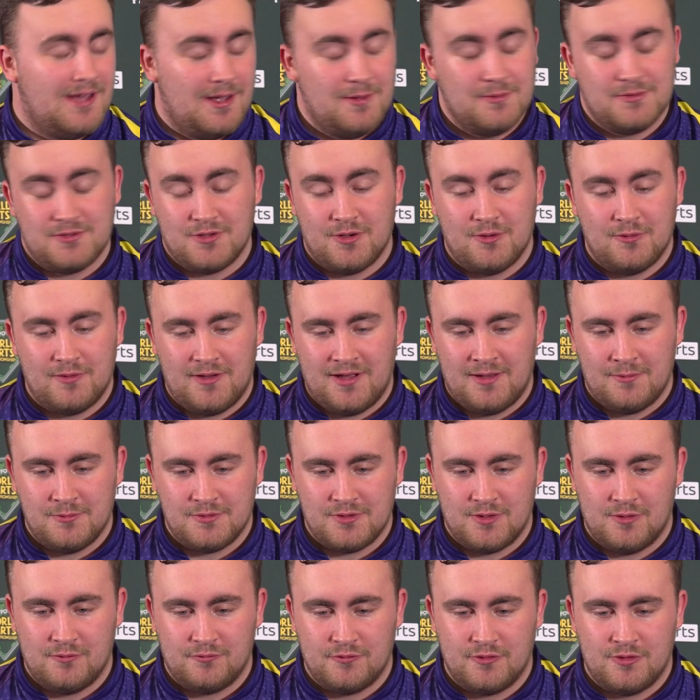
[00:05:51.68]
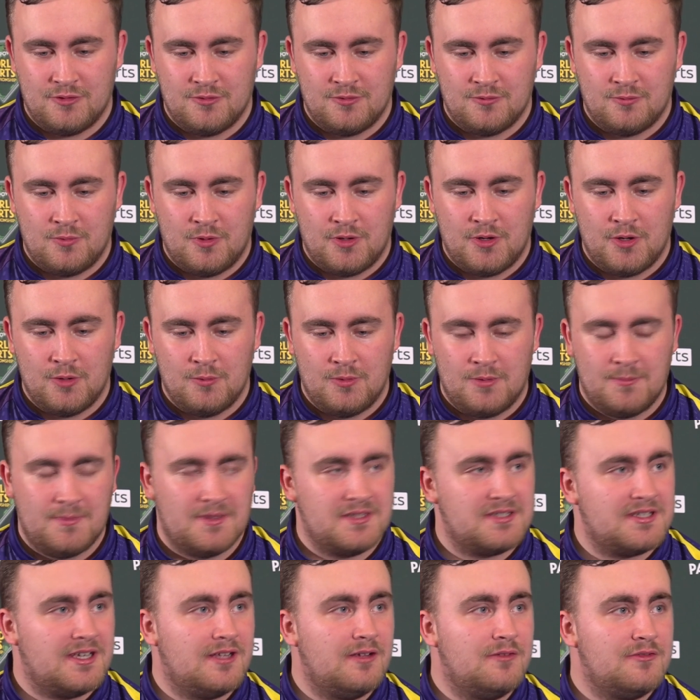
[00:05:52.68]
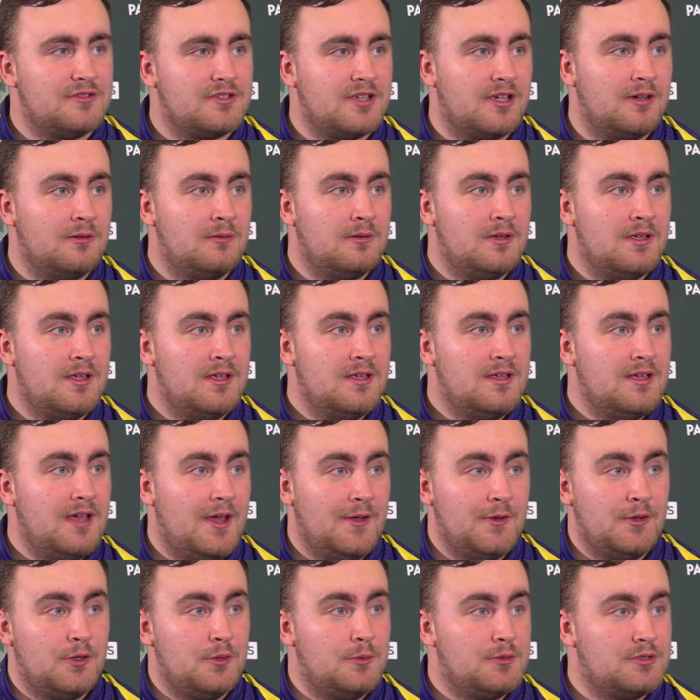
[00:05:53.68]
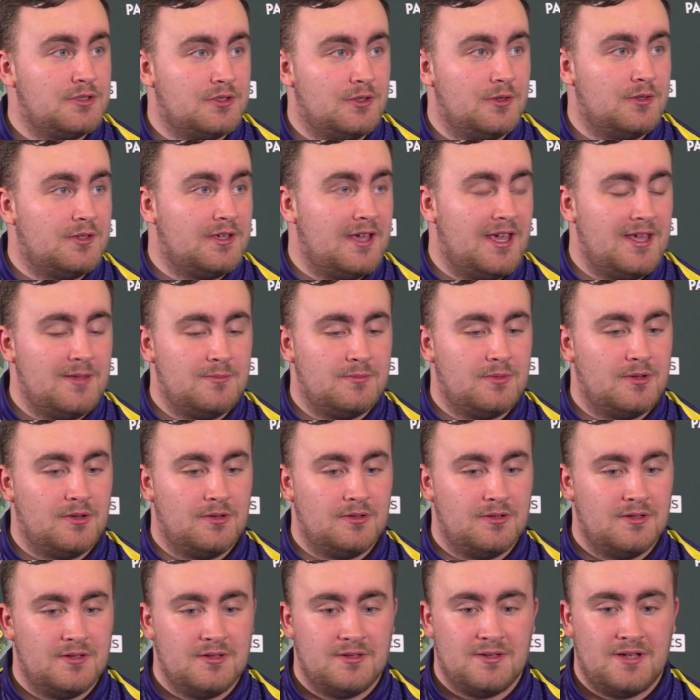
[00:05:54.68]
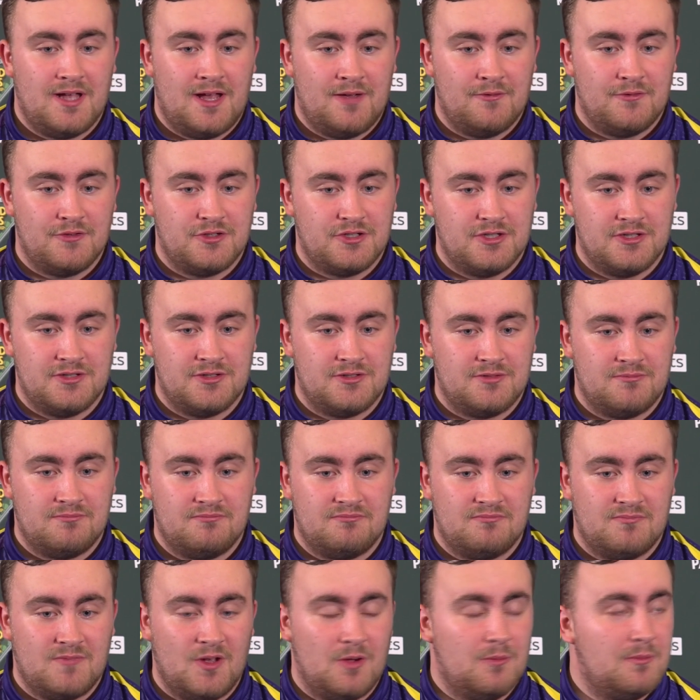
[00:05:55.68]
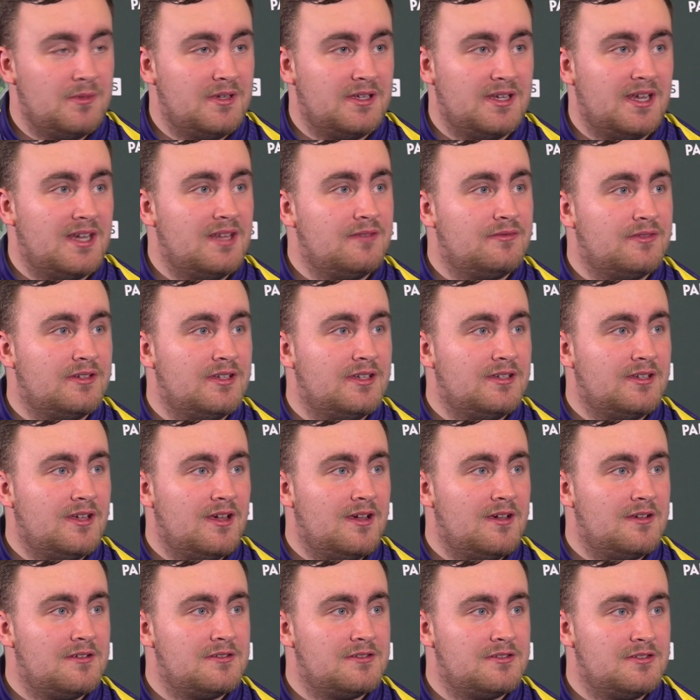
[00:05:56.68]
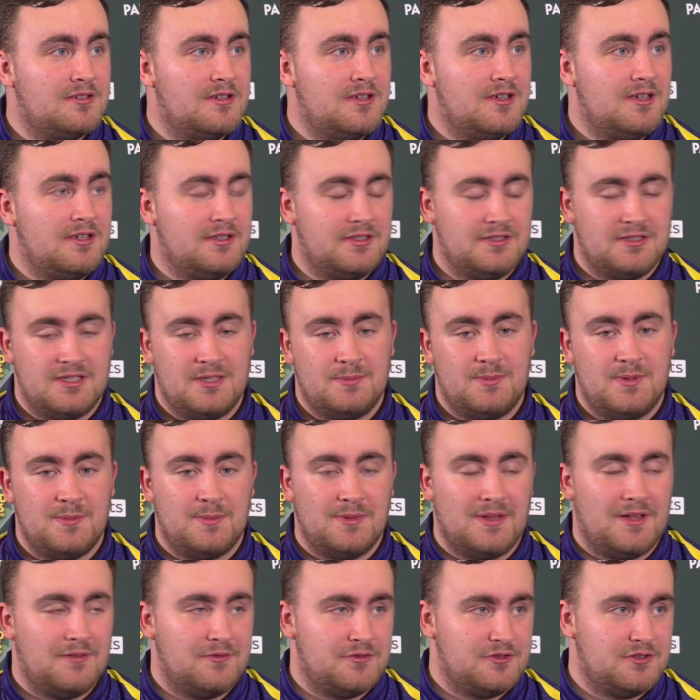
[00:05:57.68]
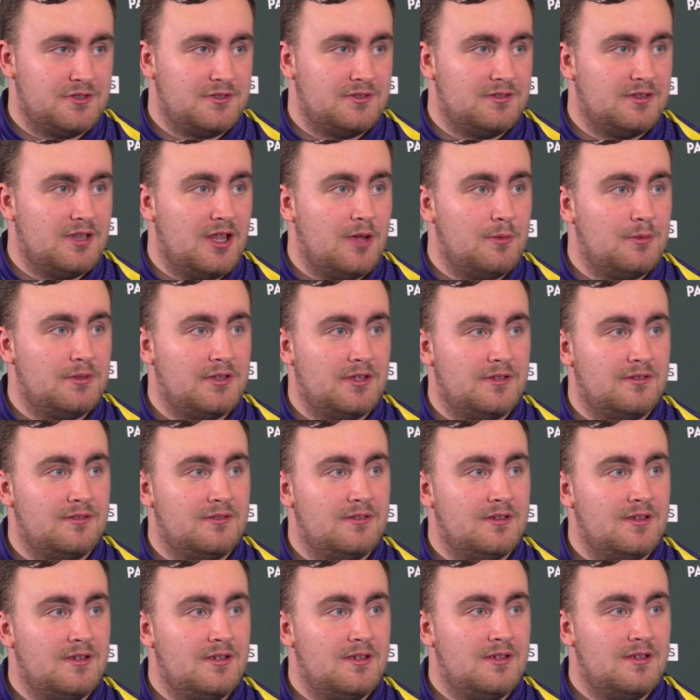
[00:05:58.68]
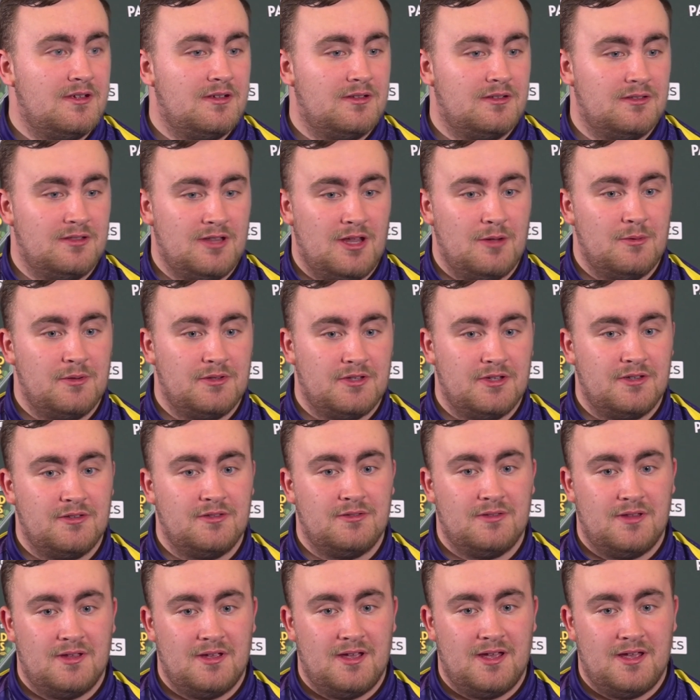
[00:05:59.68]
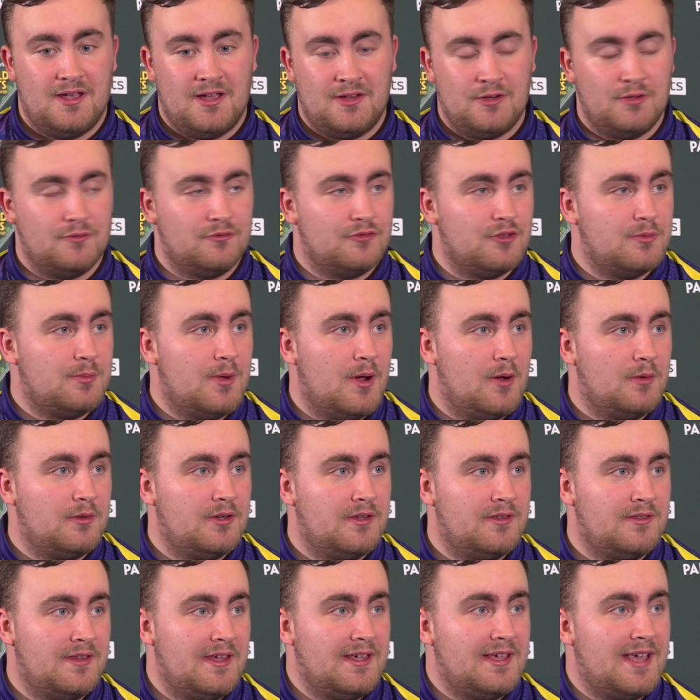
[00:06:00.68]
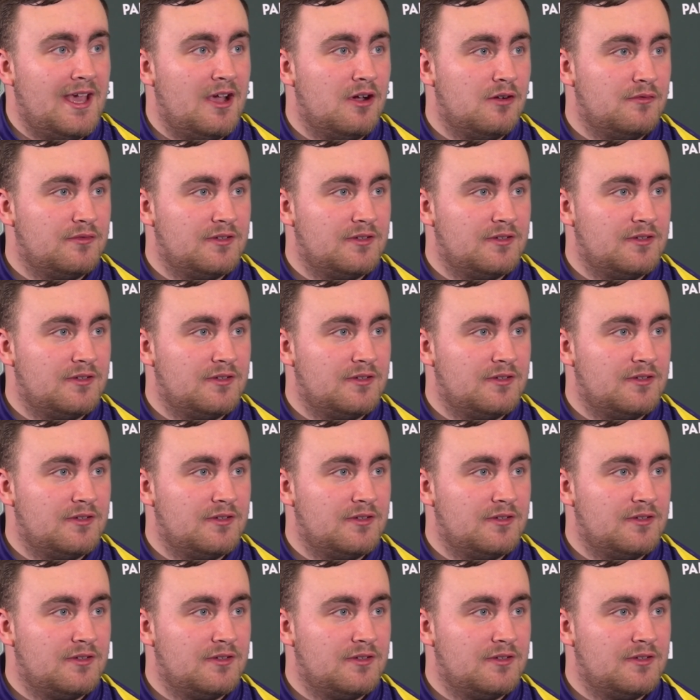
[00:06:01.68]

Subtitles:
I was over a 101 myself, so I knew it was a good game. But averages don't mean anything in darts. You see people averaging lower than another opponent, and they get